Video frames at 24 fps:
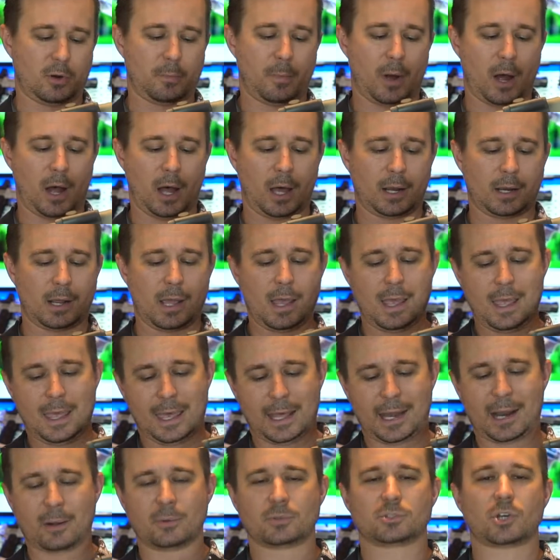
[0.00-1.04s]
Mod,
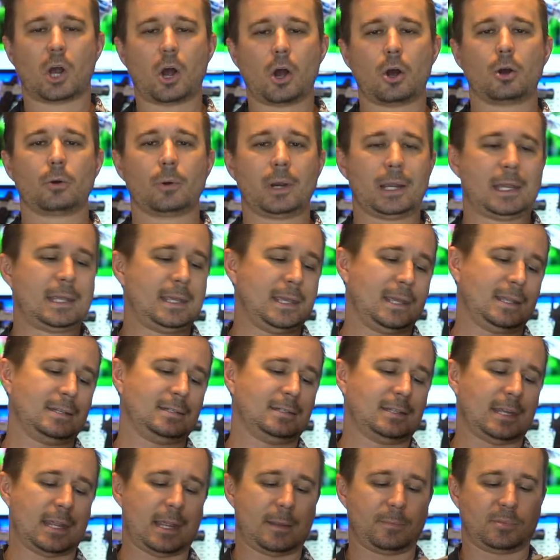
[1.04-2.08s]
and I was already in
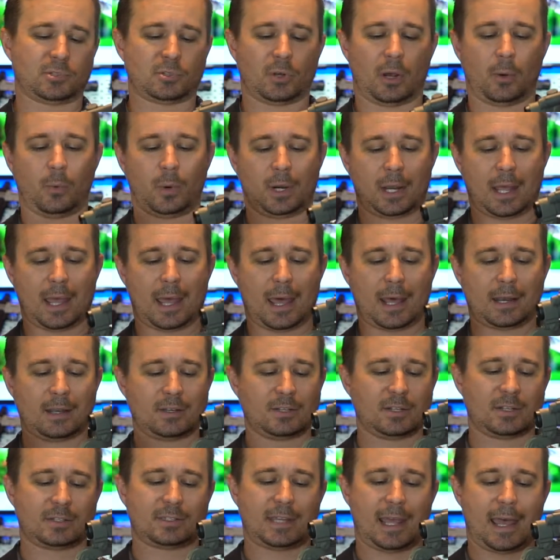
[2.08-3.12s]
deep, so I went ahead and
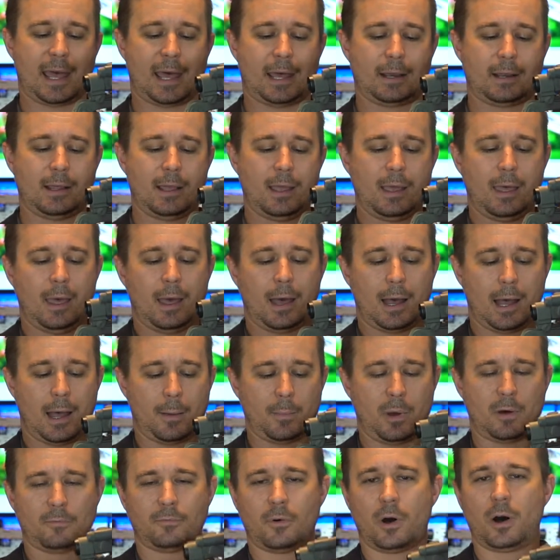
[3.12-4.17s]
just had
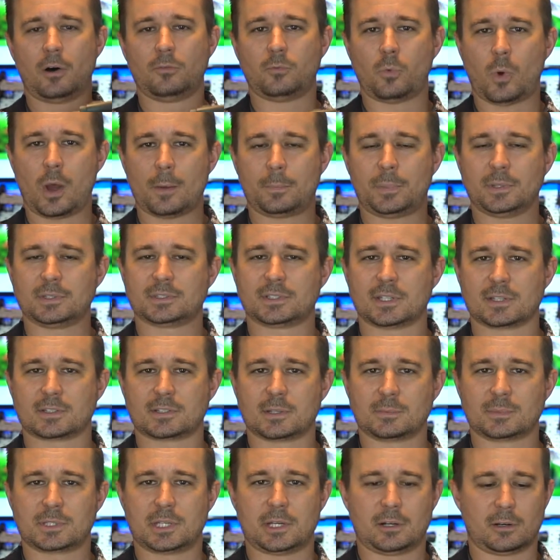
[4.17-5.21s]
Evolved Weapon
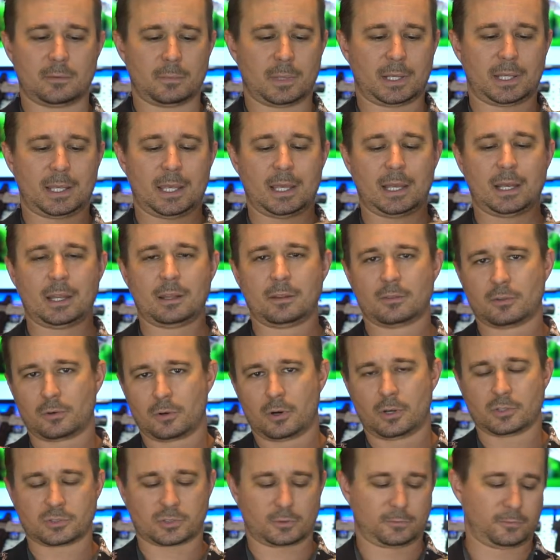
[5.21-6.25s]
Systems here in McKinney, they're
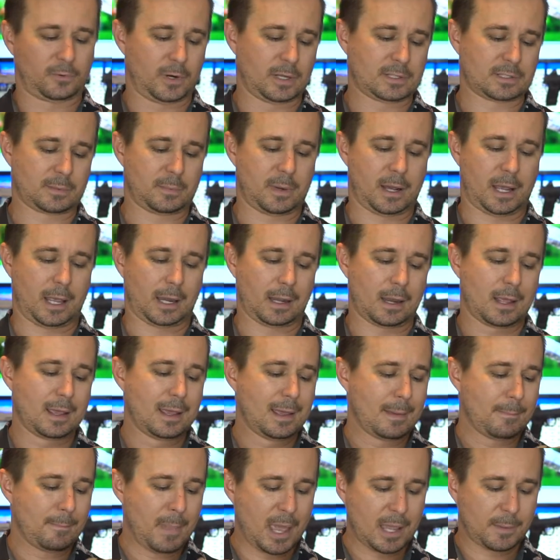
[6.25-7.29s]
also friends of mine,
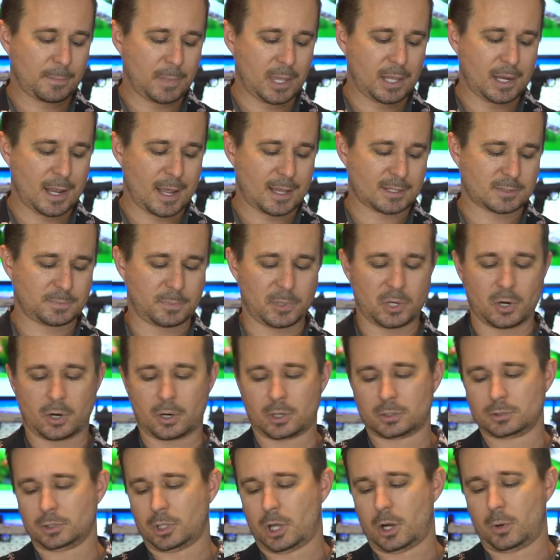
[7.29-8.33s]
make me an
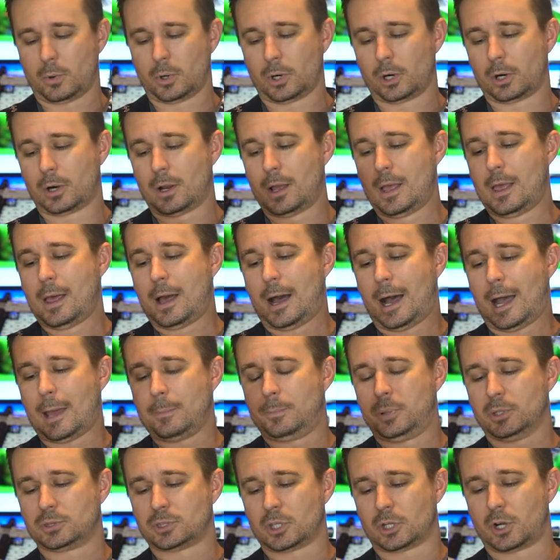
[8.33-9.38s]
SBR lower. I
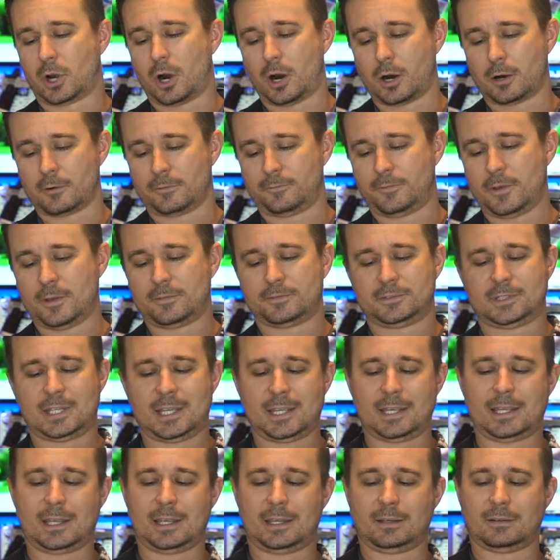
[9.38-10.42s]
put the CAR
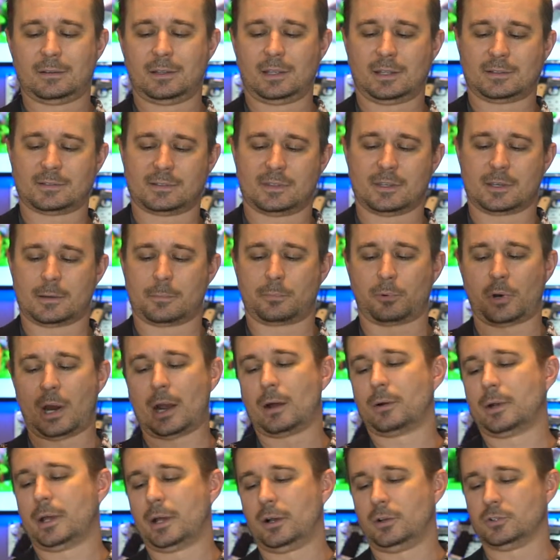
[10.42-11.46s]
15, it's the
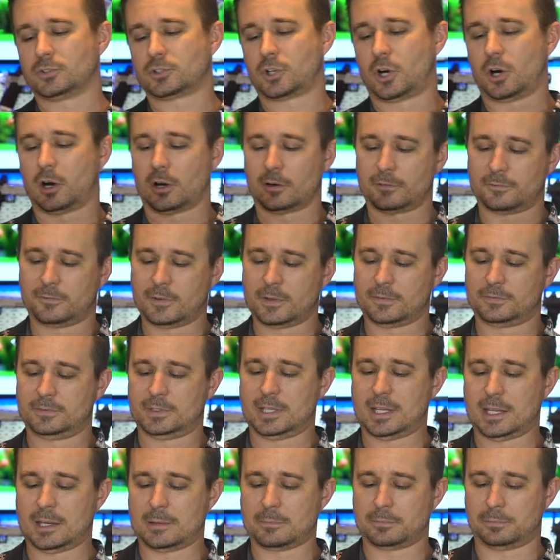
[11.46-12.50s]
Brownells CAR
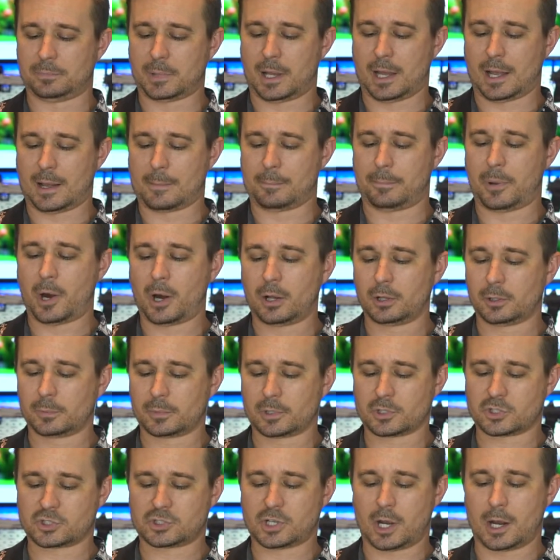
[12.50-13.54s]
15
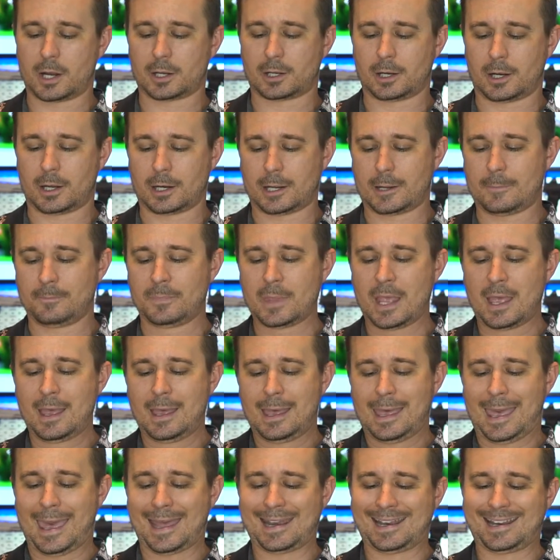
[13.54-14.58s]
polymer stock on it,
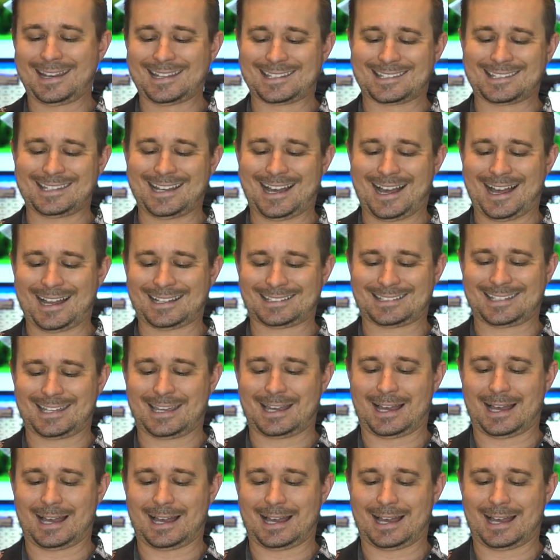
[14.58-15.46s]
and it is not,